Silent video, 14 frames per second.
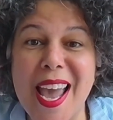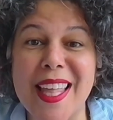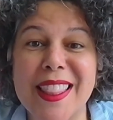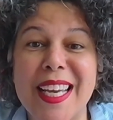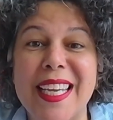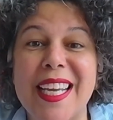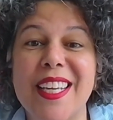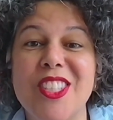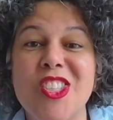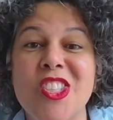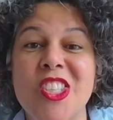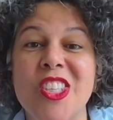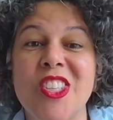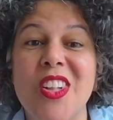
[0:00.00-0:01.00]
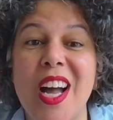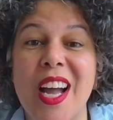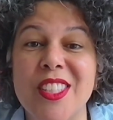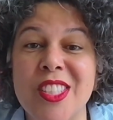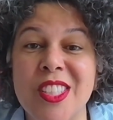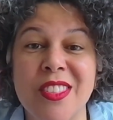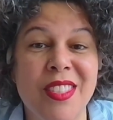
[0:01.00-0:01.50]
And like, I still
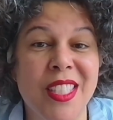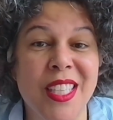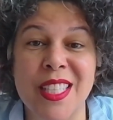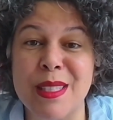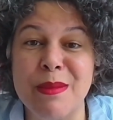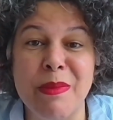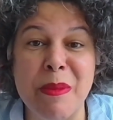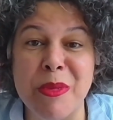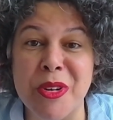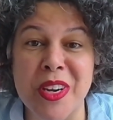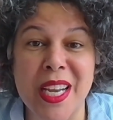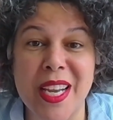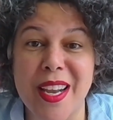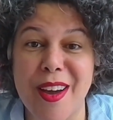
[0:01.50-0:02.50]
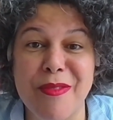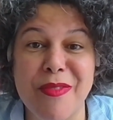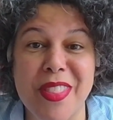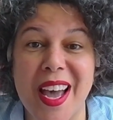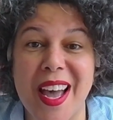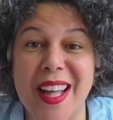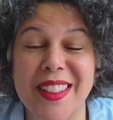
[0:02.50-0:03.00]
have sense memory of
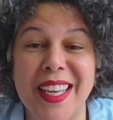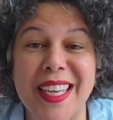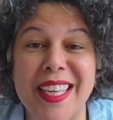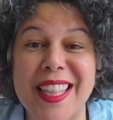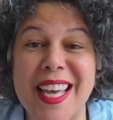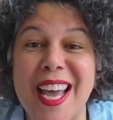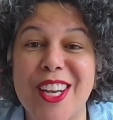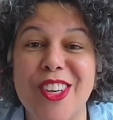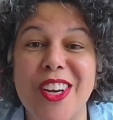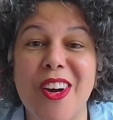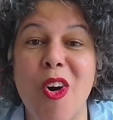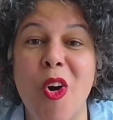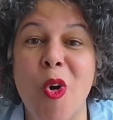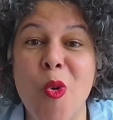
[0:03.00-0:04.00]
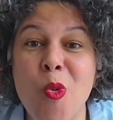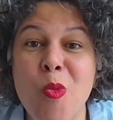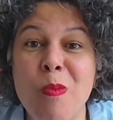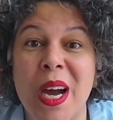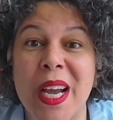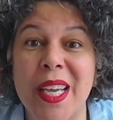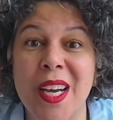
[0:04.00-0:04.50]
that. Like that, oh
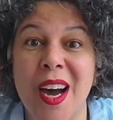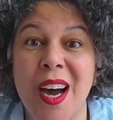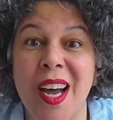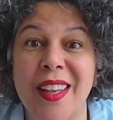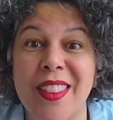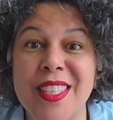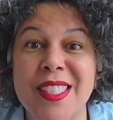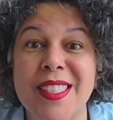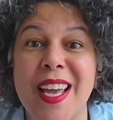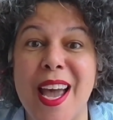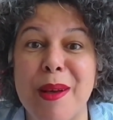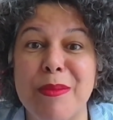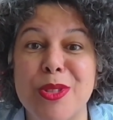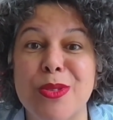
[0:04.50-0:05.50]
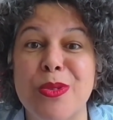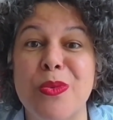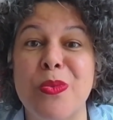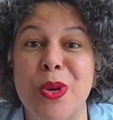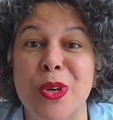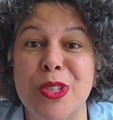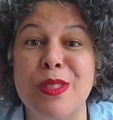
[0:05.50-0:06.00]
my God, this is the
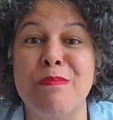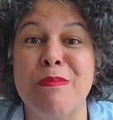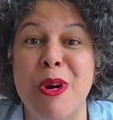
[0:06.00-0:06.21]
absolute worst